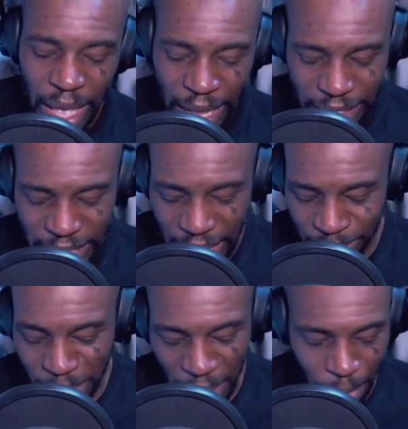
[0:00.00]
and
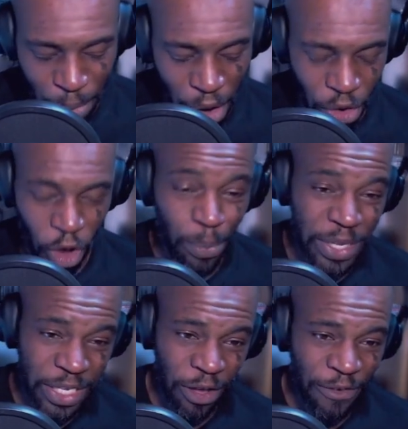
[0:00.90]
then maybe the polar
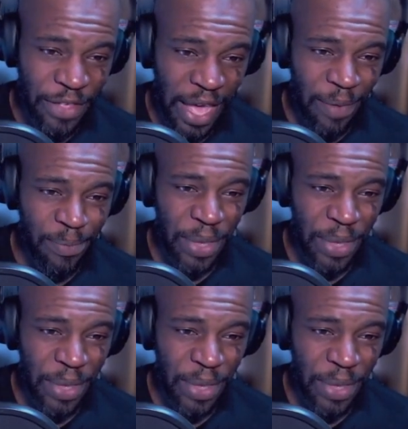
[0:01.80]
opposite of that